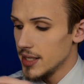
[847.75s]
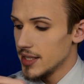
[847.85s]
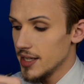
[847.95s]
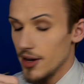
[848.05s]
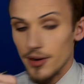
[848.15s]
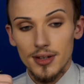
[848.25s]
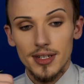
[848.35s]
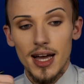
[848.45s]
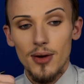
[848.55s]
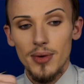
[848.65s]
So
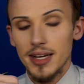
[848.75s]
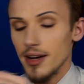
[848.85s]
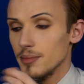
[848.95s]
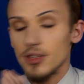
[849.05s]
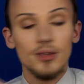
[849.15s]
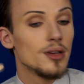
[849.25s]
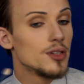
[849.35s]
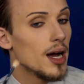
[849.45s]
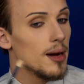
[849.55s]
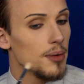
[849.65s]
now we come to the
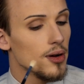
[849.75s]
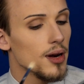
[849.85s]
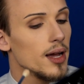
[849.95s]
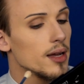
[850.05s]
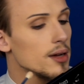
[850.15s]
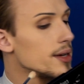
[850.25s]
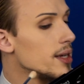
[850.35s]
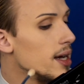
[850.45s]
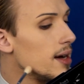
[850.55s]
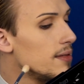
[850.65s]
jawbone, like on
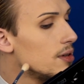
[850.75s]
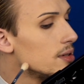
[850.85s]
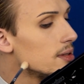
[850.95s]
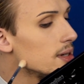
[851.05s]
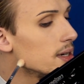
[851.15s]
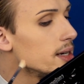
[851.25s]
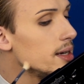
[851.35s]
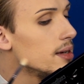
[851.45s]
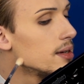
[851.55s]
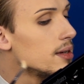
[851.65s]
the other side.